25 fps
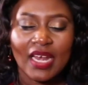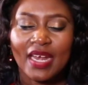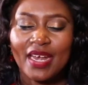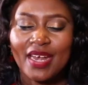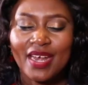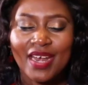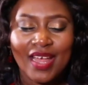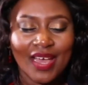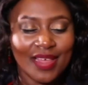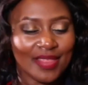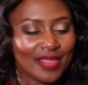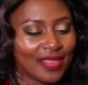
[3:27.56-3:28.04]

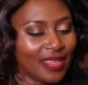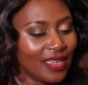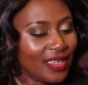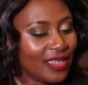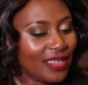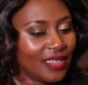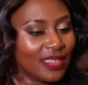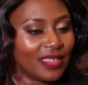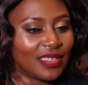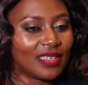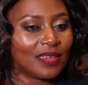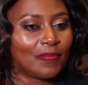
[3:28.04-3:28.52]

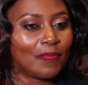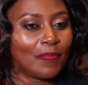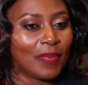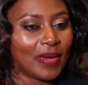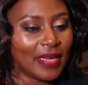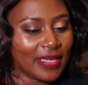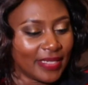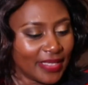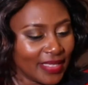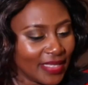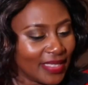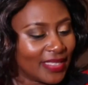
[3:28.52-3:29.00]
Nothing
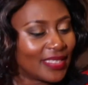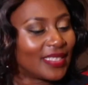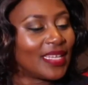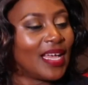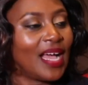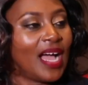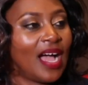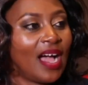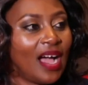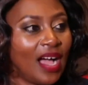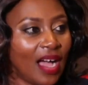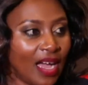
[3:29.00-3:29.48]
replaces
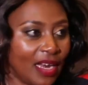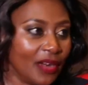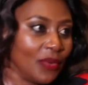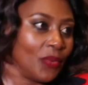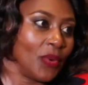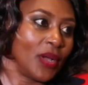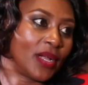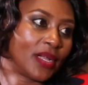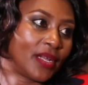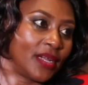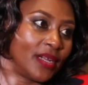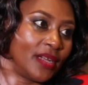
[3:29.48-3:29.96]
hard
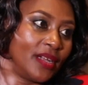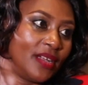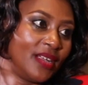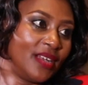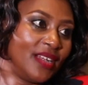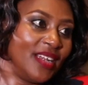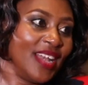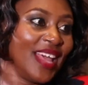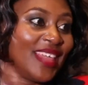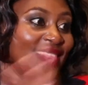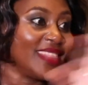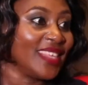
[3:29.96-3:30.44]
work.
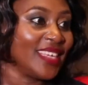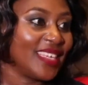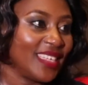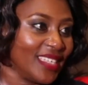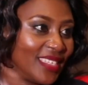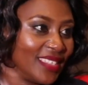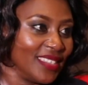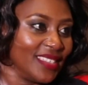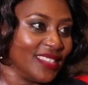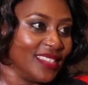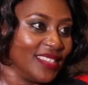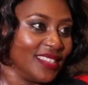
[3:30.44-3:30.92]
Nothing.
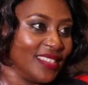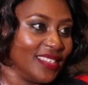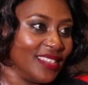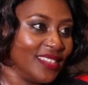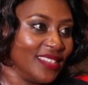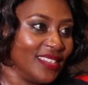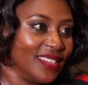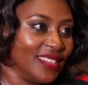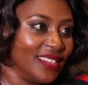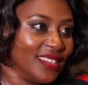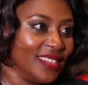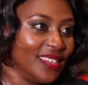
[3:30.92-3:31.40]

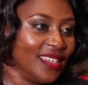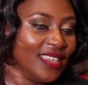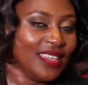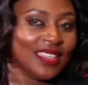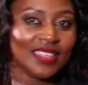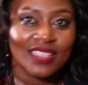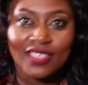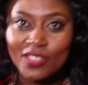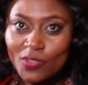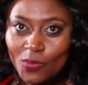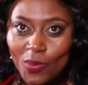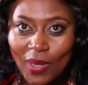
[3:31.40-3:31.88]

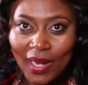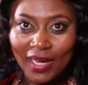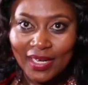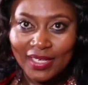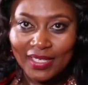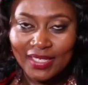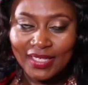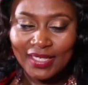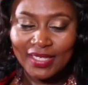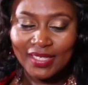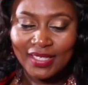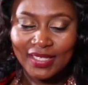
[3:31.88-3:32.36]
In this
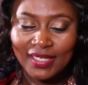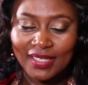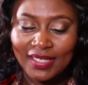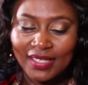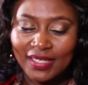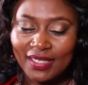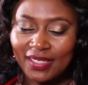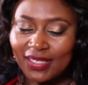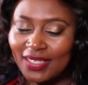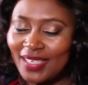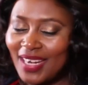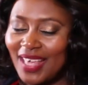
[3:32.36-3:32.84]
world,
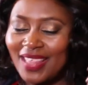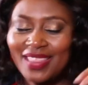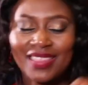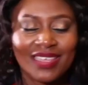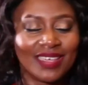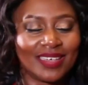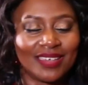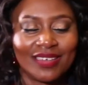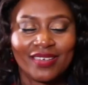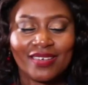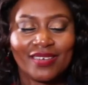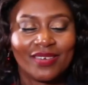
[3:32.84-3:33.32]

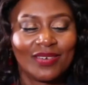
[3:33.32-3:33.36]
nothing.